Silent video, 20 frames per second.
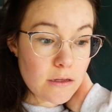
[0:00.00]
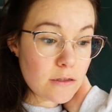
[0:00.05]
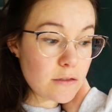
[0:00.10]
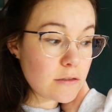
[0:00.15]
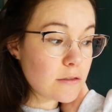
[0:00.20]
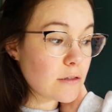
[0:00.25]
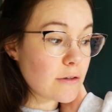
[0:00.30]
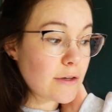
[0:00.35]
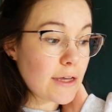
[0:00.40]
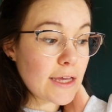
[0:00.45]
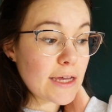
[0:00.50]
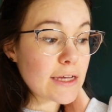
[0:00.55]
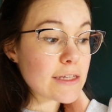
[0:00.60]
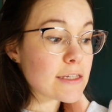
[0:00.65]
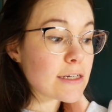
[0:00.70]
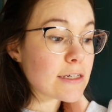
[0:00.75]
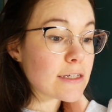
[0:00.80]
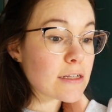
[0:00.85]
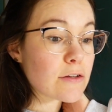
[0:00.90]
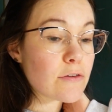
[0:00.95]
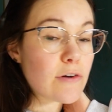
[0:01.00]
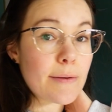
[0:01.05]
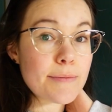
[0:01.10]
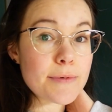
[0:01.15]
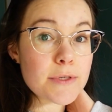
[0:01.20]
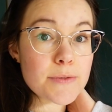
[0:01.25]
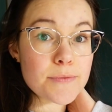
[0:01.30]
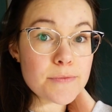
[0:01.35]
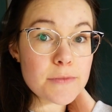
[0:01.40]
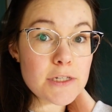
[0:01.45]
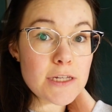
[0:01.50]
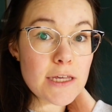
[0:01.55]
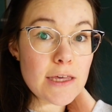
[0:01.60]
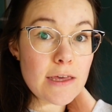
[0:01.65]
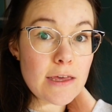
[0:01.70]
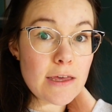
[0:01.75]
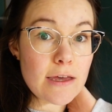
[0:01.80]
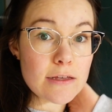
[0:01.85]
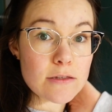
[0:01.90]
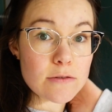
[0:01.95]
So I guess I'll grab some
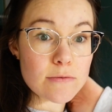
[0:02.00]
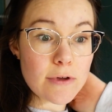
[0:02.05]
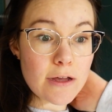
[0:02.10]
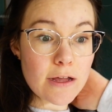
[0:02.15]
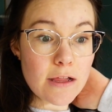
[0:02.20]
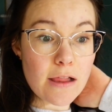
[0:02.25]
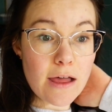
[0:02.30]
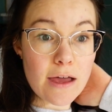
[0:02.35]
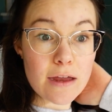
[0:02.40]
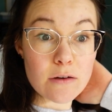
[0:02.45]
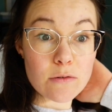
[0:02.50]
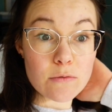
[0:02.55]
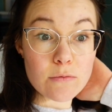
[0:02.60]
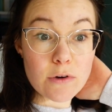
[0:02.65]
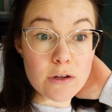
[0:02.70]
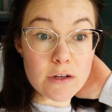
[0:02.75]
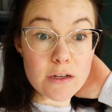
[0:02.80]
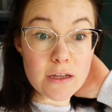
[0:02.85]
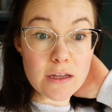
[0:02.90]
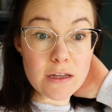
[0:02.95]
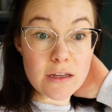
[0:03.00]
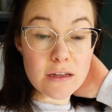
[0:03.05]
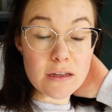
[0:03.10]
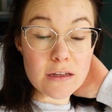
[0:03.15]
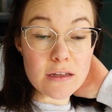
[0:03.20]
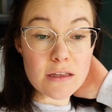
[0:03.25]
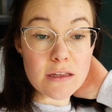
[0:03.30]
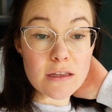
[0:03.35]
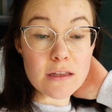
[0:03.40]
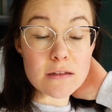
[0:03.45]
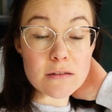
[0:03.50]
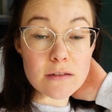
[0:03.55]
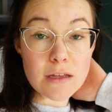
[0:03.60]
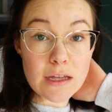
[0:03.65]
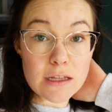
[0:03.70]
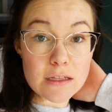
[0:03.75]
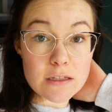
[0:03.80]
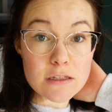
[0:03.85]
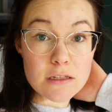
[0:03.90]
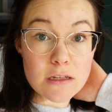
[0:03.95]
tea as well. I don't want to
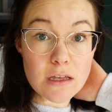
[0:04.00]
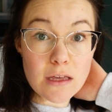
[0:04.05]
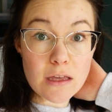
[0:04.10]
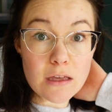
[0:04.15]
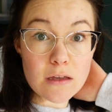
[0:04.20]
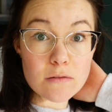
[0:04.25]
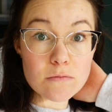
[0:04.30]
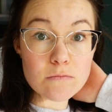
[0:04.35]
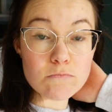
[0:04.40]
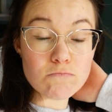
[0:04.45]
get sick.